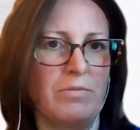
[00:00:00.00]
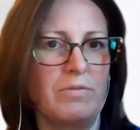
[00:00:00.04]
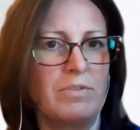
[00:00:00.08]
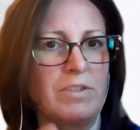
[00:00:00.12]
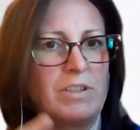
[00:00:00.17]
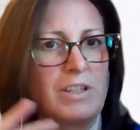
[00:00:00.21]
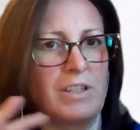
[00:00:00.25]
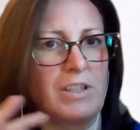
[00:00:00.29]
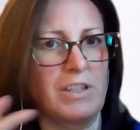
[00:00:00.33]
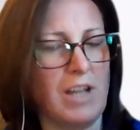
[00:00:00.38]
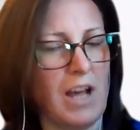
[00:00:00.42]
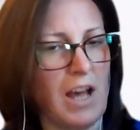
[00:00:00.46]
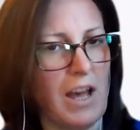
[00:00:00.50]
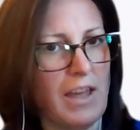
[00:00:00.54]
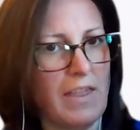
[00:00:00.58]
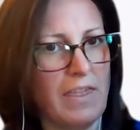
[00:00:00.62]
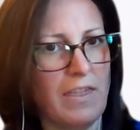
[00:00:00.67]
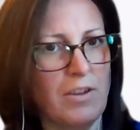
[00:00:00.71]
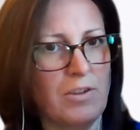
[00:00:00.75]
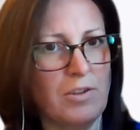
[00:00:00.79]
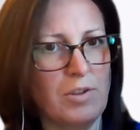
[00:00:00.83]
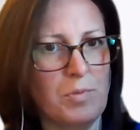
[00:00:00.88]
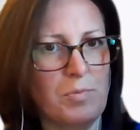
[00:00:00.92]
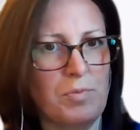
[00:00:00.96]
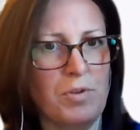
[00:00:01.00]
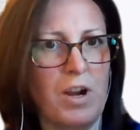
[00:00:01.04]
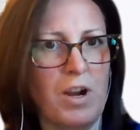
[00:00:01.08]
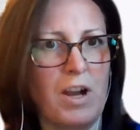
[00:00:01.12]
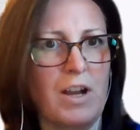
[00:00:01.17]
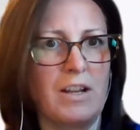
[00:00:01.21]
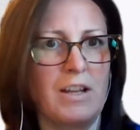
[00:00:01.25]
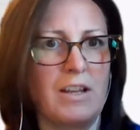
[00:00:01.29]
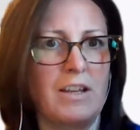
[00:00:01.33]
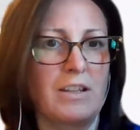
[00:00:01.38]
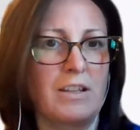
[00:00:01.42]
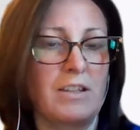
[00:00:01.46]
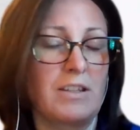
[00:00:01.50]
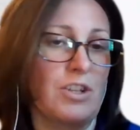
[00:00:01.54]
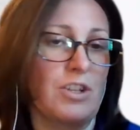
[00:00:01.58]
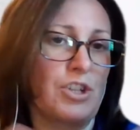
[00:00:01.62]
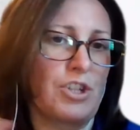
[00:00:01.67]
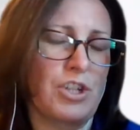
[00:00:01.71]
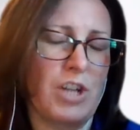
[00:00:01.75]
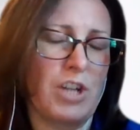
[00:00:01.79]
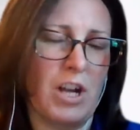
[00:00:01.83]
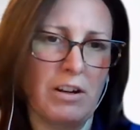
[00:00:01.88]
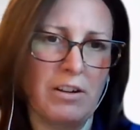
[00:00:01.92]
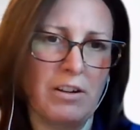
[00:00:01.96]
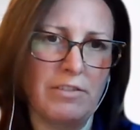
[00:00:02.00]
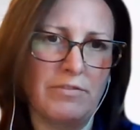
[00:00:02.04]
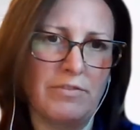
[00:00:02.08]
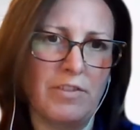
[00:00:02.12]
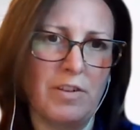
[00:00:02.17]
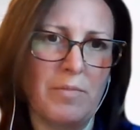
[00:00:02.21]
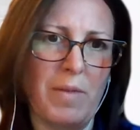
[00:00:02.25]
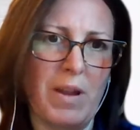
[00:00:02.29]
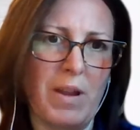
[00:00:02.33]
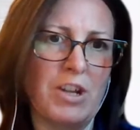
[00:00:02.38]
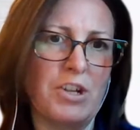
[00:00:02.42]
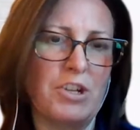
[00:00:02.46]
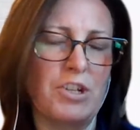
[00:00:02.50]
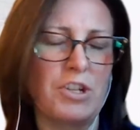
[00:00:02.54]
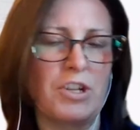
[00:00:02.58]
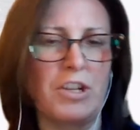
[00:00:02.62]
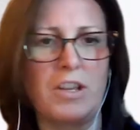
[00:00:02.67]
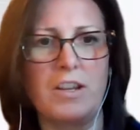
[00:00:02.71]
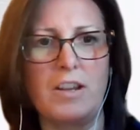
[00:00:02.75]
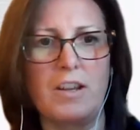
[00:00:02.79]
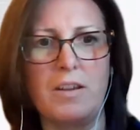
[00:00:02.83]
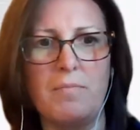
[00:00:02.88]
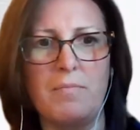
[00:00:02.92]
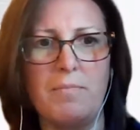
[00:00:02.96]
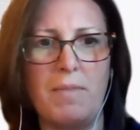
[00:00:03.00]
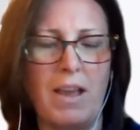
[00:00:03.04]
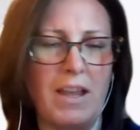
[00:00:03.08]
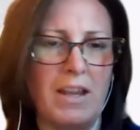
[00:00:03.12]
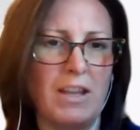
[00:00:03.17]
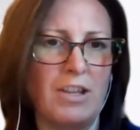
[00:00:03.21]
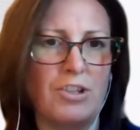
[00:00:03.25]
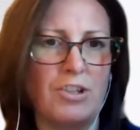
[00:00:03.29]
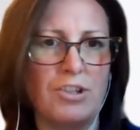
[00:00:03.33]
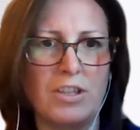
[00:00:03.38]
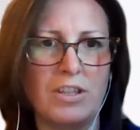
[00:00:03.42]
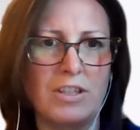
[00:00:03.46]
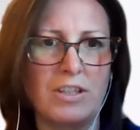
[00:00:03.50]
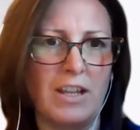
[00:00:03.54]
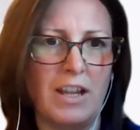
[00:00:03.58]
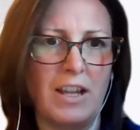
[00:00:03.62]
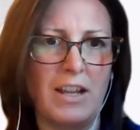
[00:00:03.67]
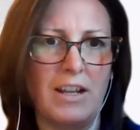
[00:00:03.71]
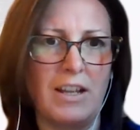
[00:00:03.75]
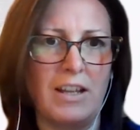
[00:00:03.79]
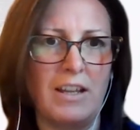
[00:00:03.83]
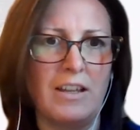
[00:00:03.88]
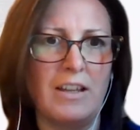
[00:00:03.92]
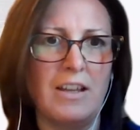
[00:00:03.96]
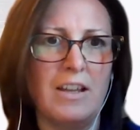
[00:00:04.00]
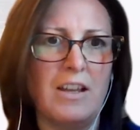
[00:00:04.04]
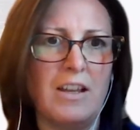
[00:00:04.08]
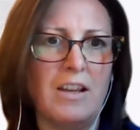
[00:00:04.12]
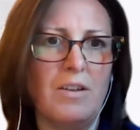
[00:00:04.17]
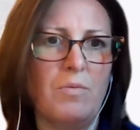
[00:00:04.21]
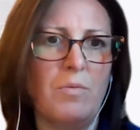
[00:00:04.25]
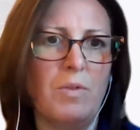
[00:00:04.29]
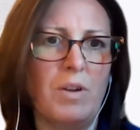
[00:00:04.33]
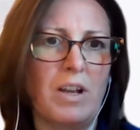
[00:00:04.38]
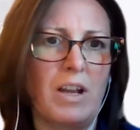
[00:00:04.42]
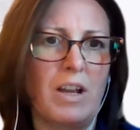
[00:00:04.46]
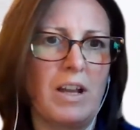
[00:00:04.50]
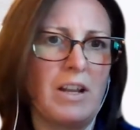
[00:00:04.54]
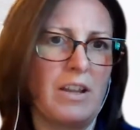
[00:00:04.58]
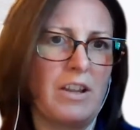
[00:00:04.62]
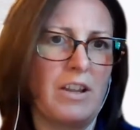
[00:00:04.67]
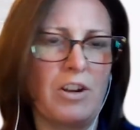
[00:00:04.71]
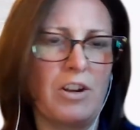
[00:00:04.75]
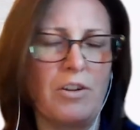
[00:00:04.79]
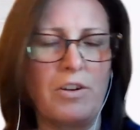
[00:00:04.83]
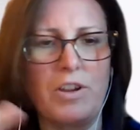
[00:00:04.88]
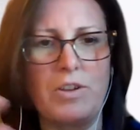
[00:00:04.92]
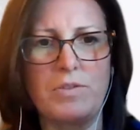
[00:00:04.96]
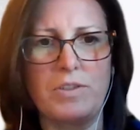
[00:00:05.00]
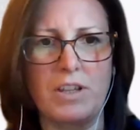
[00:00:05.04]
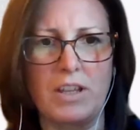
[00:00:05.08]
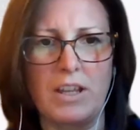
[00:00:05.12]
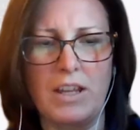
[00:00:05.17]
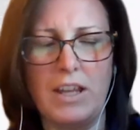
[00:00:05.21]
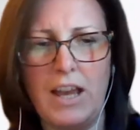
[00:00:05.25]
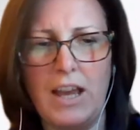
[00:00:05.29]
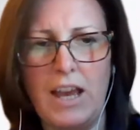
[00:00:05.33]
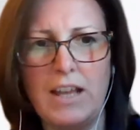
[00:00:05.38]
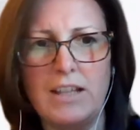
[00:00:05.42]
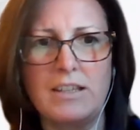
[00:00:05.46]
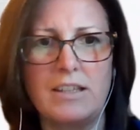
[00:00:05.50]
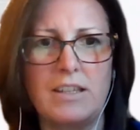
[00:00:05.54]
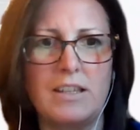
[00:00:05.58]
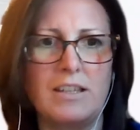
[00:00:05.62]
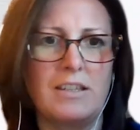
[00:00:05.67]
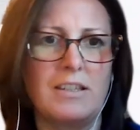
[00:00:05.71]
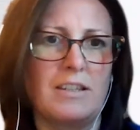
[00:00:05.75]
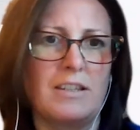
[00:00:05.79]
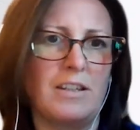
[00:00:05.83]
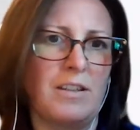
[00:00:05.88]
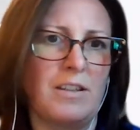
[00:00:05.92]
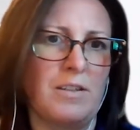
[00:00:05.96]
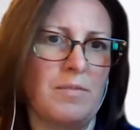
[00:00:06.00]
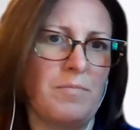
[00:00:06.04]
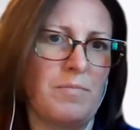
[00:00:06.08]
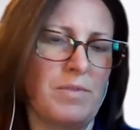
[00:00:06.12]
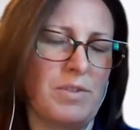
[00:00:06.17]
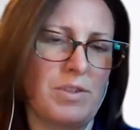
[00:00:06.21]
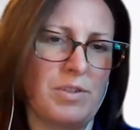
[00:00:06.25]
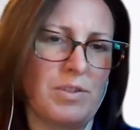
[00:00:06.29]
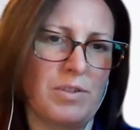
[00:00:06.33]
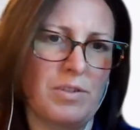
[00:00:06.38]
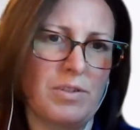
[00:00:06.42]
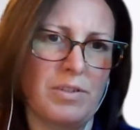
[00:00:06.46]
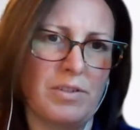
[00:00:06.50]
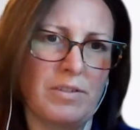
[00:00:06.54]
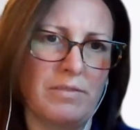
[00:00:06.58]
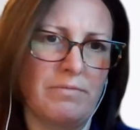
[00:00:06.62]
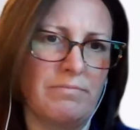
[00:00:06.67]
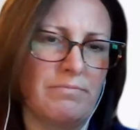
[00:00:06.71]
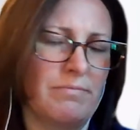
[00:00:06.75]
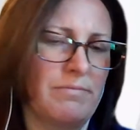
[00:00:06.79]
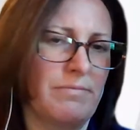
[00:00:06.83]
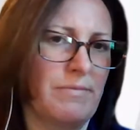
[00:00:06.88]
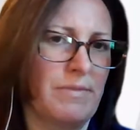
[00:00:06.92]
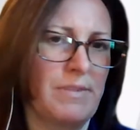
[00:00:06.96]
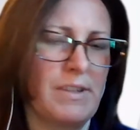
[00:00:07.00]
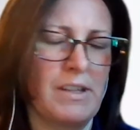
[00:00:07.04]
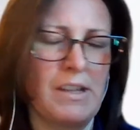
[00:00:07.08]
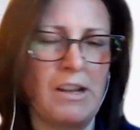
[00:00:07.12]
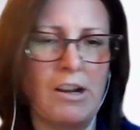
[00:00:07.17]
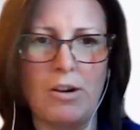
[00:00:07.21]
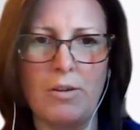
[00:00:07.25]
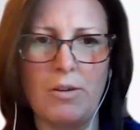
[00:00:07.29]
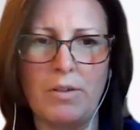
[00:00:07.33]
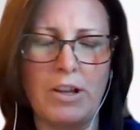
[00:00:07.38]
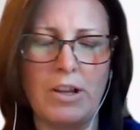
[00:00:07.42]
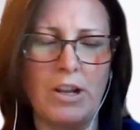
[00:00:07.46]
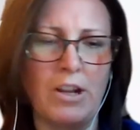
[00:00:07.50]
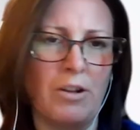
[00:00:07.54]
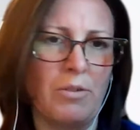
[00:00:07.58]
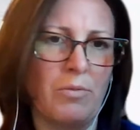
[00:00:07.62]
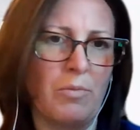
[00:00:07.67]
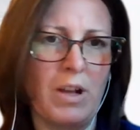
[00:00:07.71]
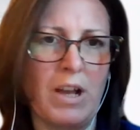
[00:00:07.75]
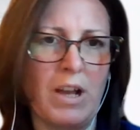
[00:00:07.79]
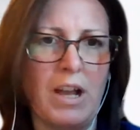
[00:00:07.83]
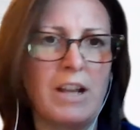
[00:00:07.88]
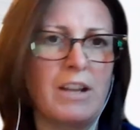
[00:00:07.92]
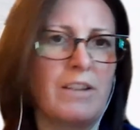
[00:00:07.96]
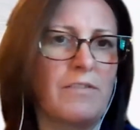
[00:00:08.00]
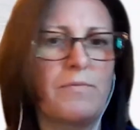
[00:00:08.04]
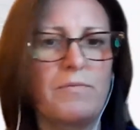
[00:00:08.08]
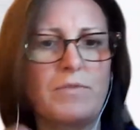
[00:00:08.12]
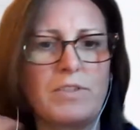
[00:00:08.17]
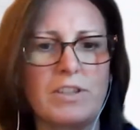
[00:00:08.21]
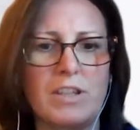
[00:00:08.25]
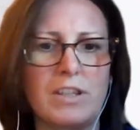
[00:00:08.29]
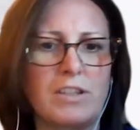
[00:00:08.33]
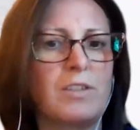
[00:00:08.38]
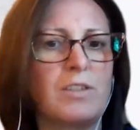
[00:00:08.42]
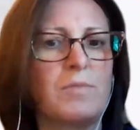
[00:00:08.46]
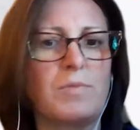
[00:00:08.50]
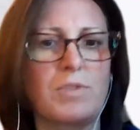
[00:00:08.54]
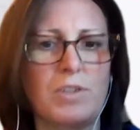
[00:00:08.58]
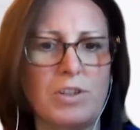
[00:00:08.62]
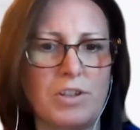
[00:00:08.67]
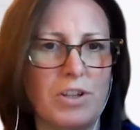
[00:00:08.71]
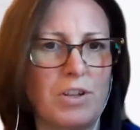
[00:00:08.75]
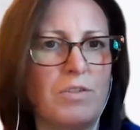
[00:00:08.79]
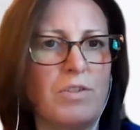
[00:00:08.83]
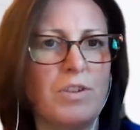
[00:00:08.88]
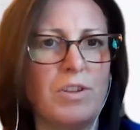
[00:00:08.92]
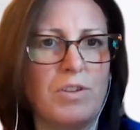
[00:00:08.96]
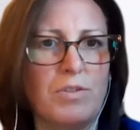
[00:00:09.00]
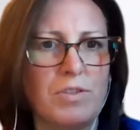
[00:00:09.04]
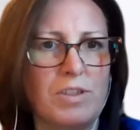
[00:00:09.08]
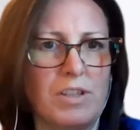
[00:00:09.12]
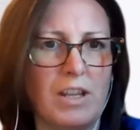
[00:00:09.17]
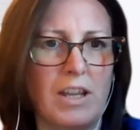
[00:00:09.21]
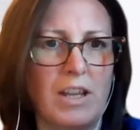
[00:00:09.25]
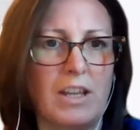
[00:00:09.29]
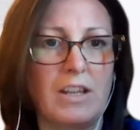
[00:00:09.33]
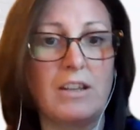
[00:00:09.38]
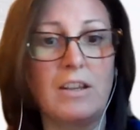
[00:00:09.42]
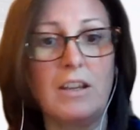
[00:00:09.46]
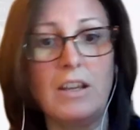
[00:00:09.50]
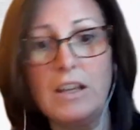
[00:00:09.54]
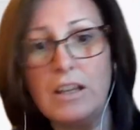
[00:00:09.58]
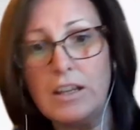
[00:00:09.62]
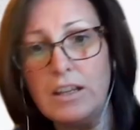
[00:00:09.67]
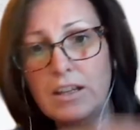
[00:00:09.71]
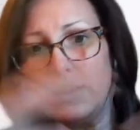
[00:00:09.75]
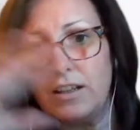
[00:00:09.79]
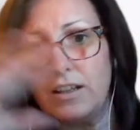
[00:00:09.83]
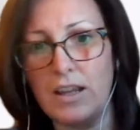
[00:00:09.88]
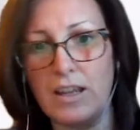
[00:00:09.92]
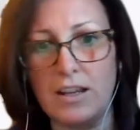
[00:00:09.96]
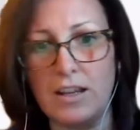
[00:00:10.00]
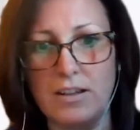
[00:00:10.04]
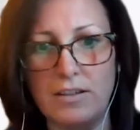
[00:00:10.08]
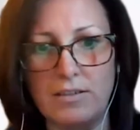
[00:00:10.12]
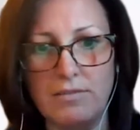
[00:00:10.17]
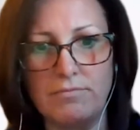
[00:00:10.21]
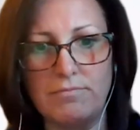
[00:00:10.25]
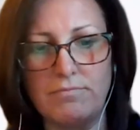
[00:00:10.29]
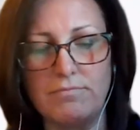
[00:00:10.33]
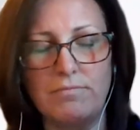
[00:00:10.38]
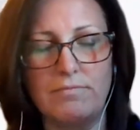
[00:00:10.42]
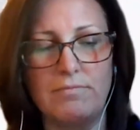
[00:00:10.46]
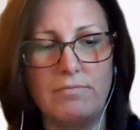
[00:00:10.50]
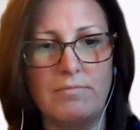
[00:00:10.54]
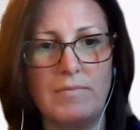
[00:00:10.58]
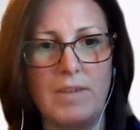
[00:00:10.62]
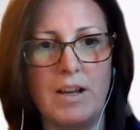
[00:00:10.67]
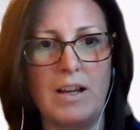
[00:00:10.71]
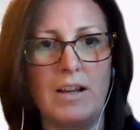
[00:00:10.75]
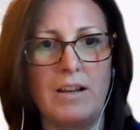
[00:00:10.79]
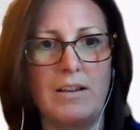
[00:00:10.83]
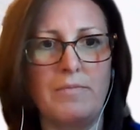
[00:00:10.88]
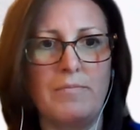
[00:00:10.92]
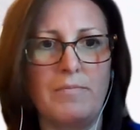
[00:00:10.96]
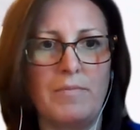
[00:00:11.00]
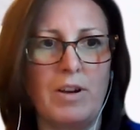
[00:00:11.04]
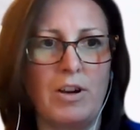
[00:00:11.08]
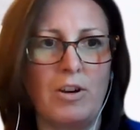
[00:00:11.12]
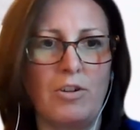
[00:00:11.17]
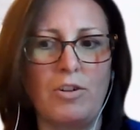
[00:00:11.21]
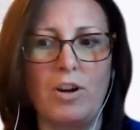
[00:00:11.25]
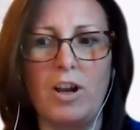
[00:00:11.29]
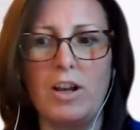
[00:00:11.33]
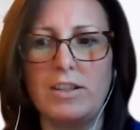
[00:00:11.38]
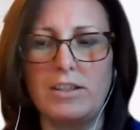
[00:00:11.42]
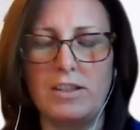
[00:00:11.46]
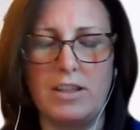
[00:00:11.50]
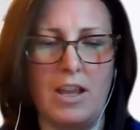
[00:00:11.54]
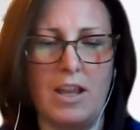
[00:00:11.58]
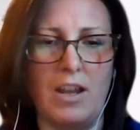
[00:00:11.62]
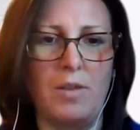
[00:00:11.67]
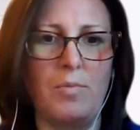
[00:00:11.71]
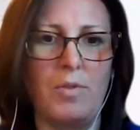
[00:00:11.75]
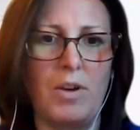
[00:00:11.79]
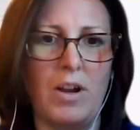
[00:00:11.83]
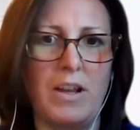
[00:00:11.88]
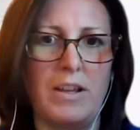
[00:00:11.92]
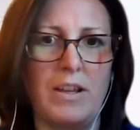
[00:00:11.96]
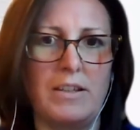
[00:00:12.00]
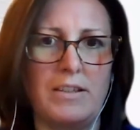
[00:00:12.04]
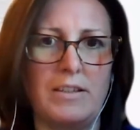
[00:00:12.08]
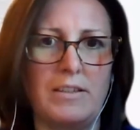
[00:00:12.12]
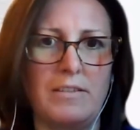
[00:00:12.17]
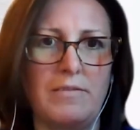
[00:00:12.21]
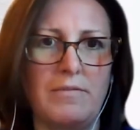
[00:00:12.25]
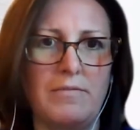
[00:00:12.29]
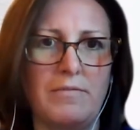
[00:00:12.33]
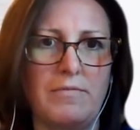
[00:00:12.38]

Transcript: design those products, to share information and manage the data? What kind of, are you using CAD systems, or what kind of systems are you using in across the enterprise?